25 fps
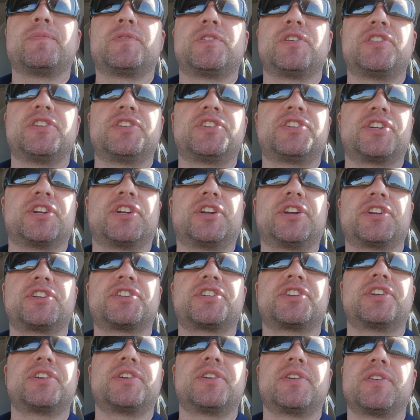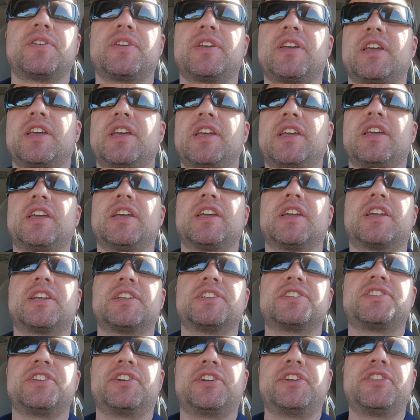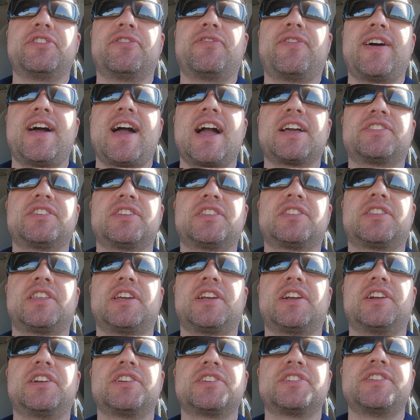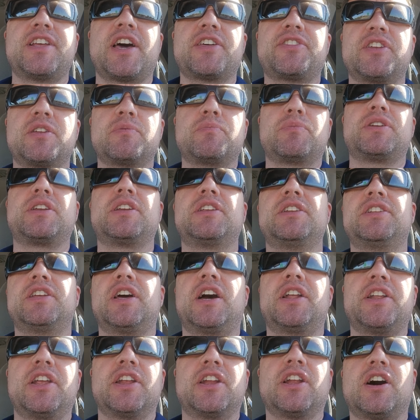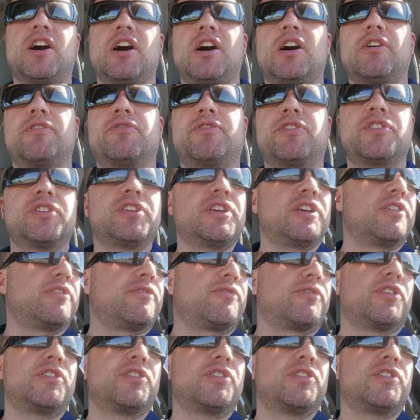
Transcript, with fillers: to the church, considering the fact that there is nothing being done at all for the